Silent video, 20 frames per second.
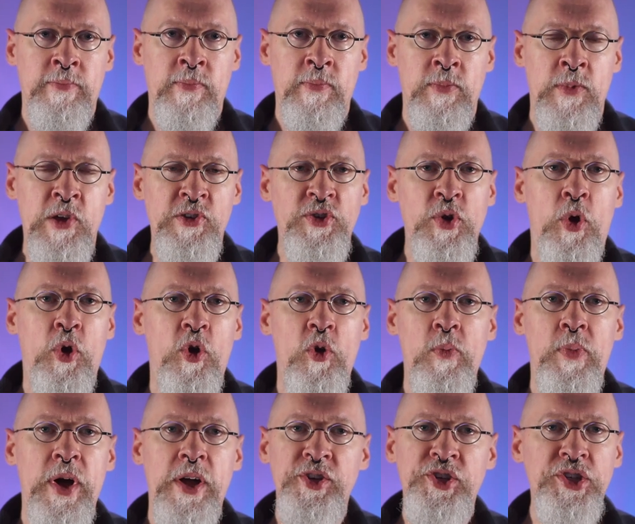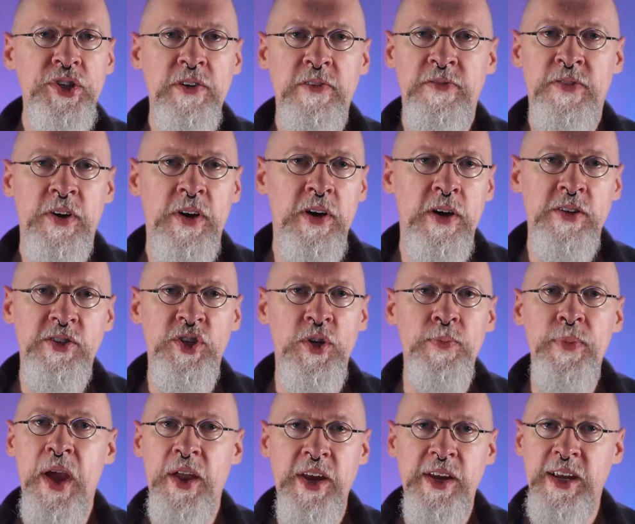There's a whole bunch of uh,
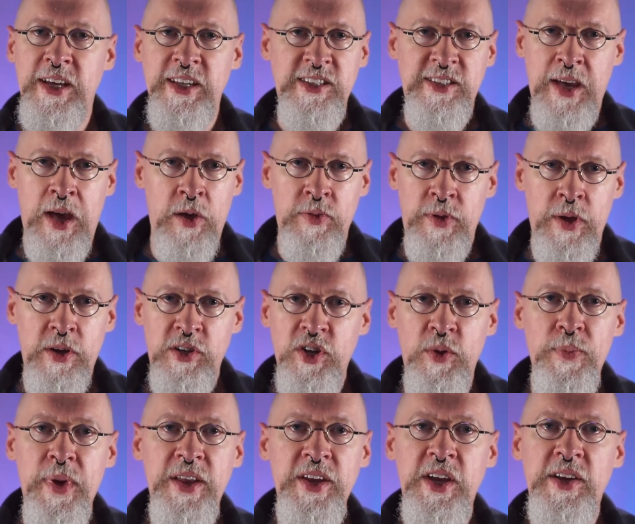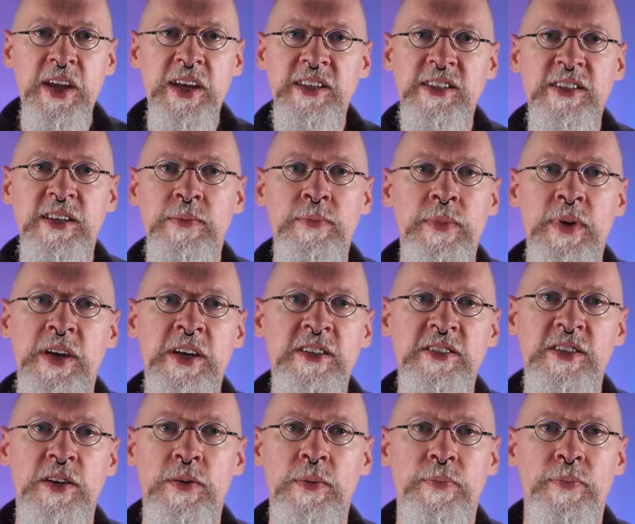dominionists out there. Dominionism
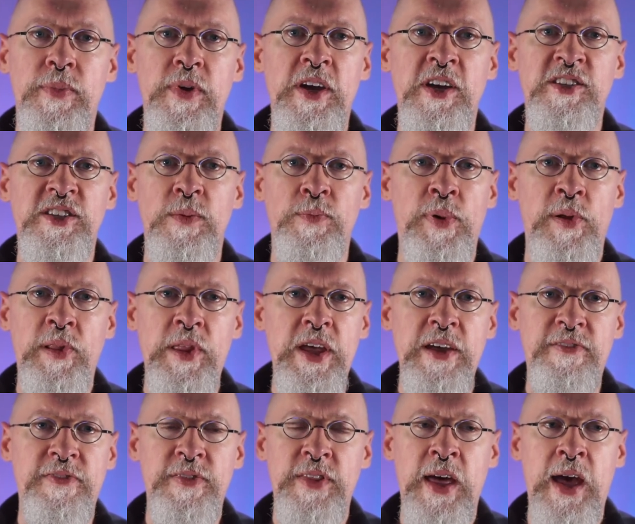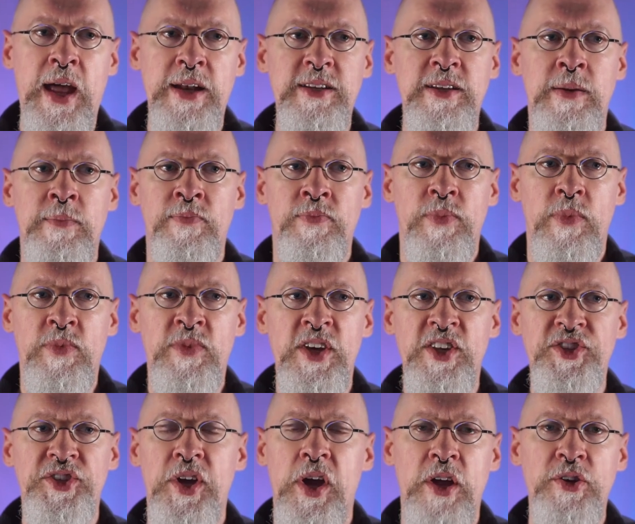is a is a belief that
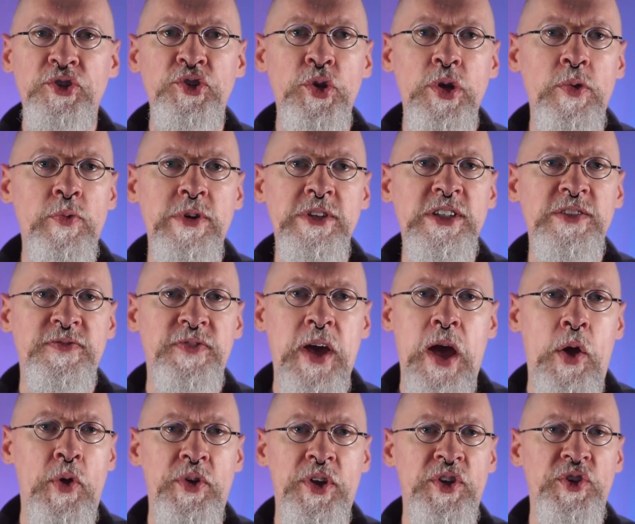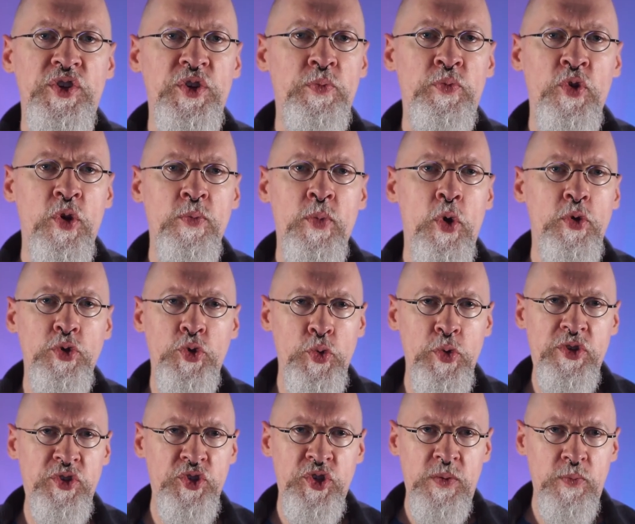this country was founded to promote
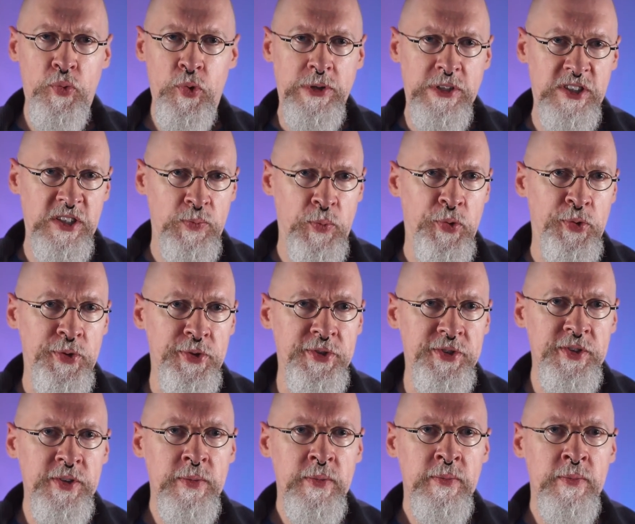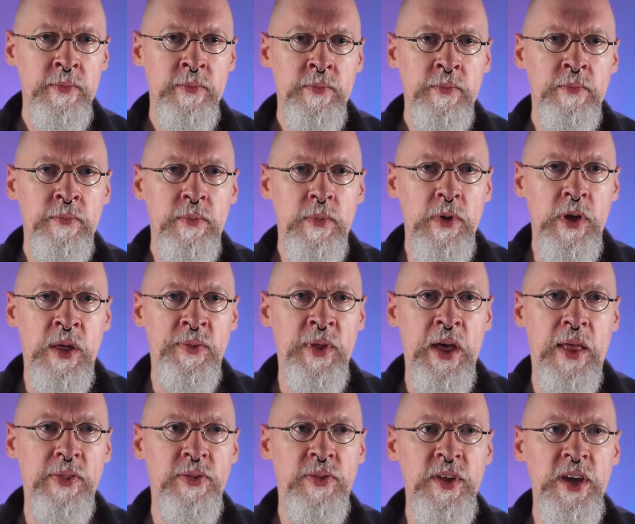Christian principles, and
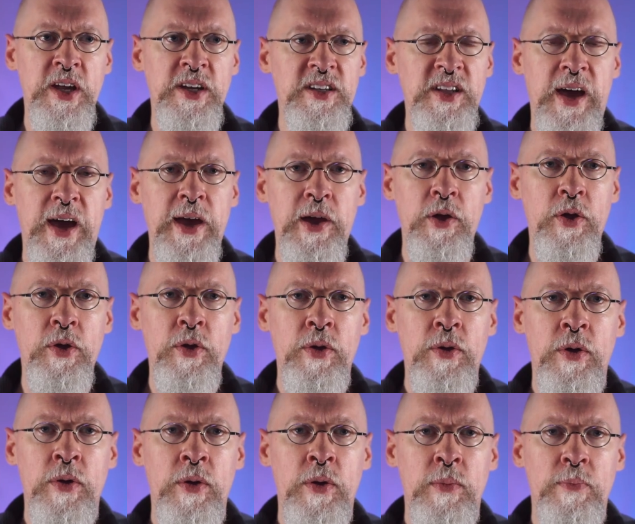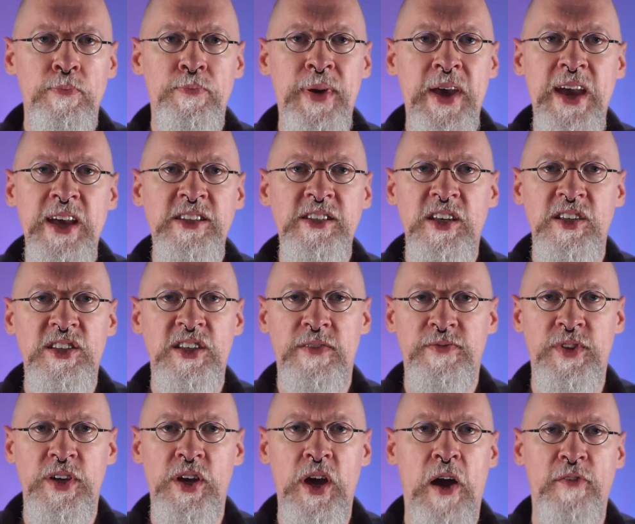that the entire basis of
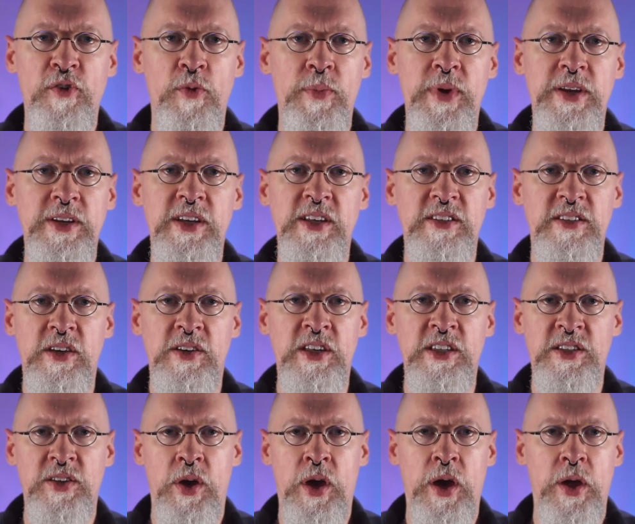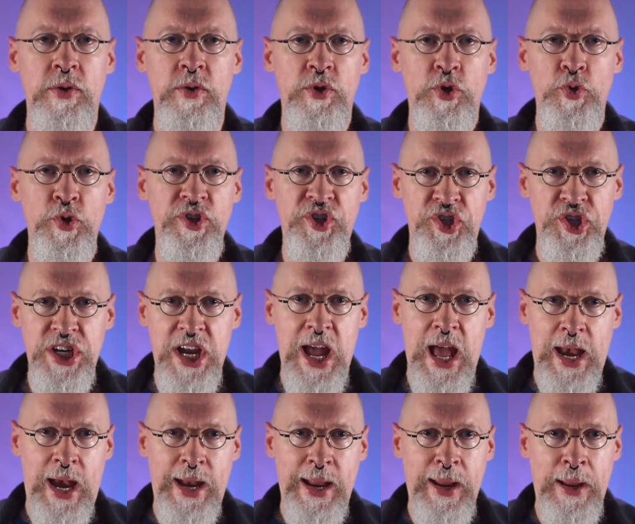the government is is on
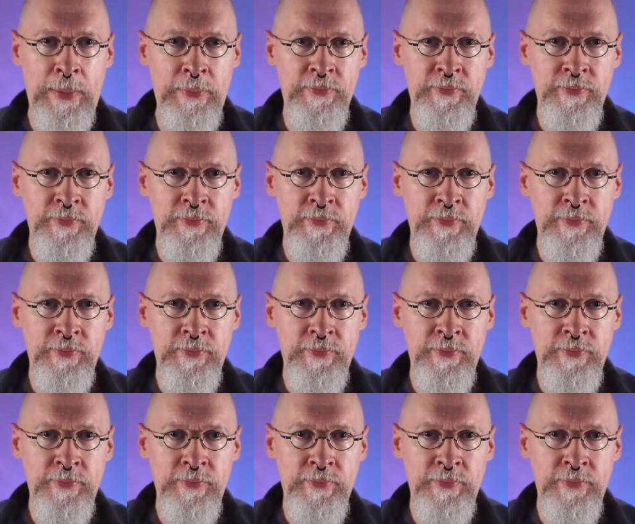Christianity.